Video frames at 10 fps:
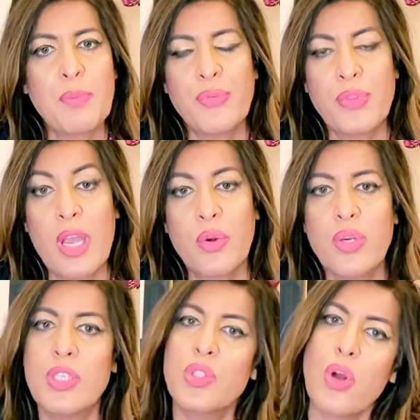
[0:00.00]
thyroid
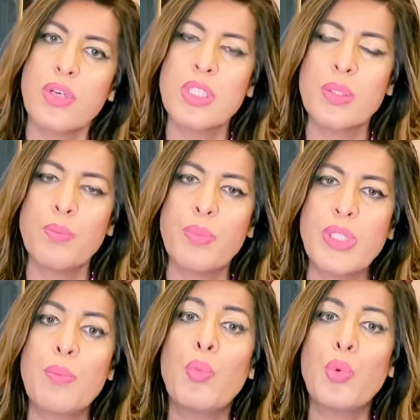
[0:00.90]
disorders, but the
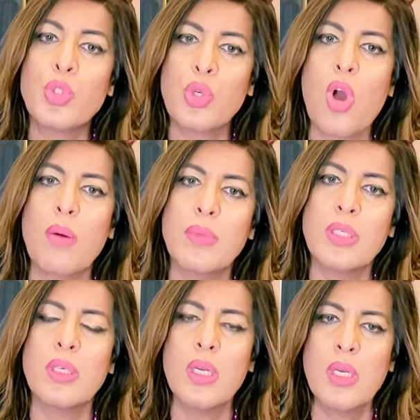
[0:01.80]
most common
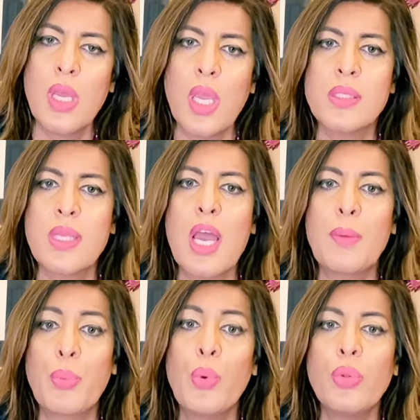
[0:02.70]
is
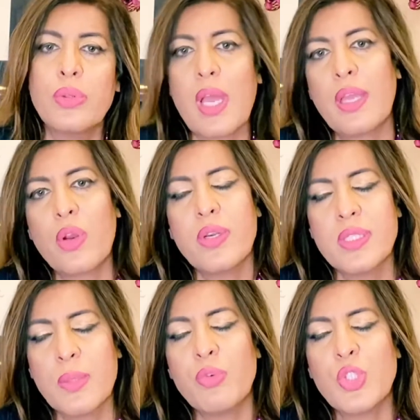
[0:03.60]

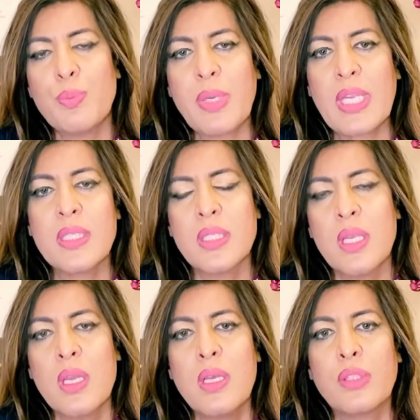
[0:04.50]
hypothyroidism, which means
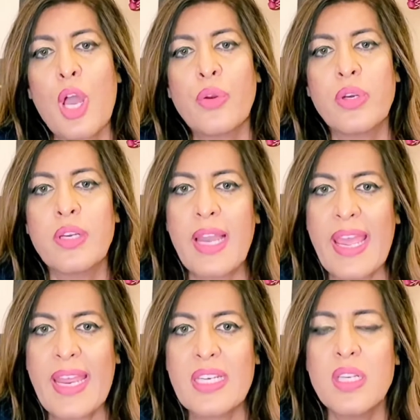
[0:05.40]
thyroid
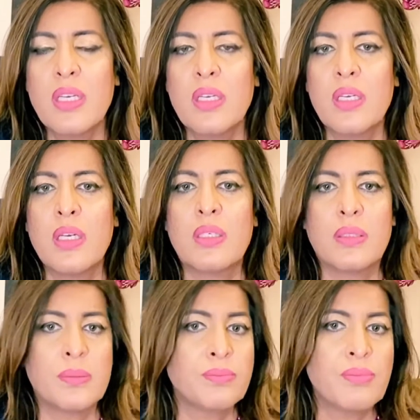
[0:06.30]
gland
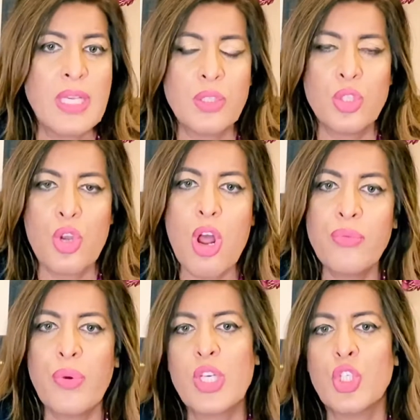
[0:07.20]
is not
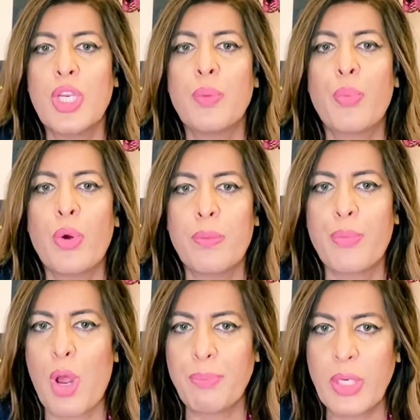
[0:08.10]
functioning
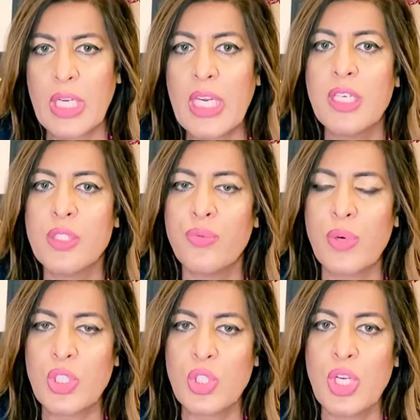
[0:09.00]
properly. It is
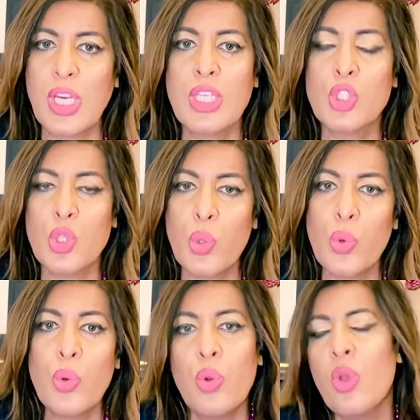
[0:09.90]
functioning
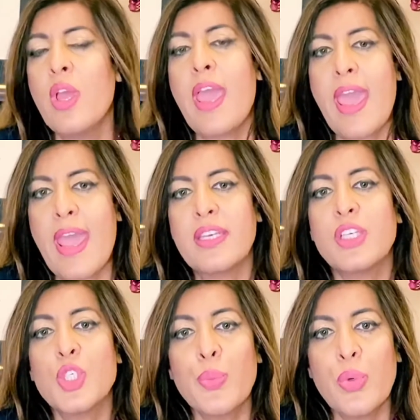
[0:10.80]
slow and it
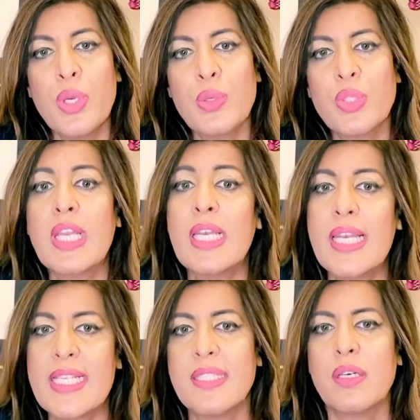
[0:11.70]
is producing
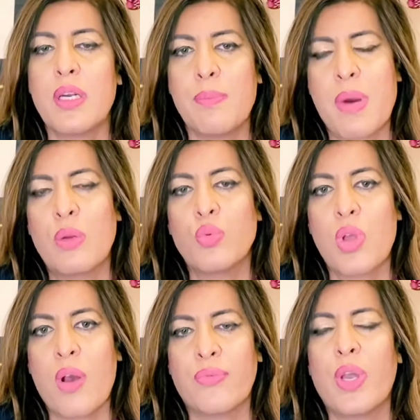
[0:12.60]
lesser amount
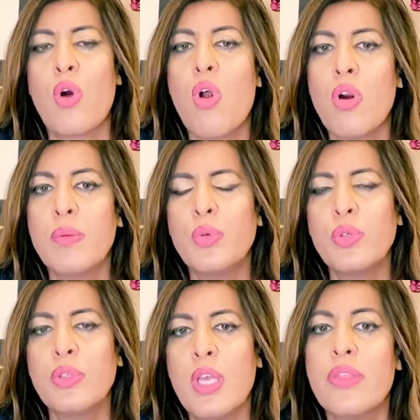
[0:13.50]
of the
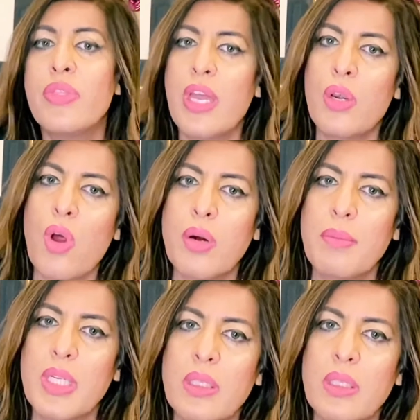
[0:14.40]
hormone than normal.